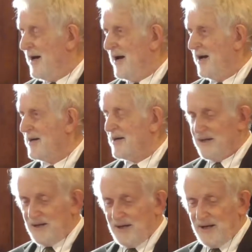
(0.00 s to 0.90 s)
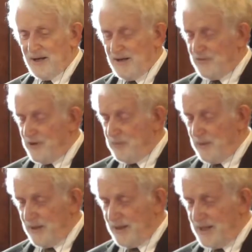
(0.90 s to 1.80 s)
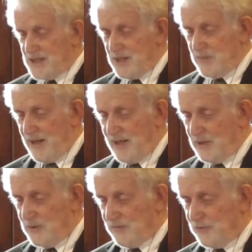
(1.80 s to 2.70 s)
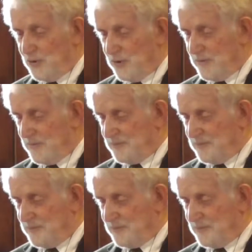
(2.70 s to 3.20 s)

And if he had been a nasty man, he would have thought,